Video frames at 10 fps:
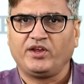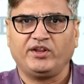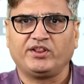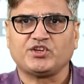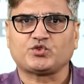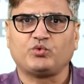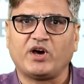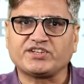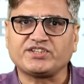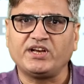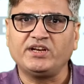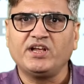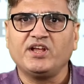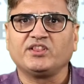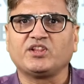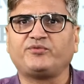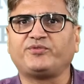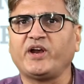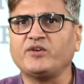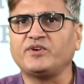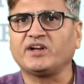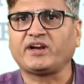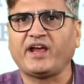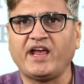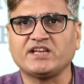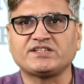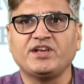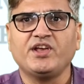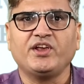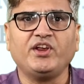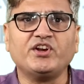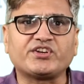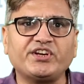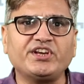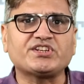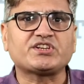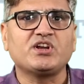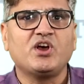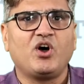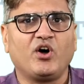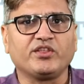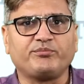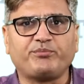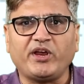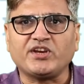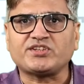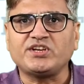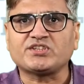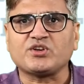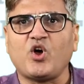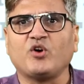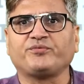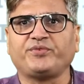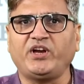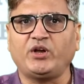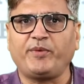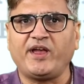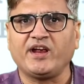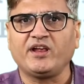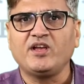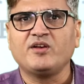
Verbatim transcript: In this version, the framework has enriched on the basis of feedback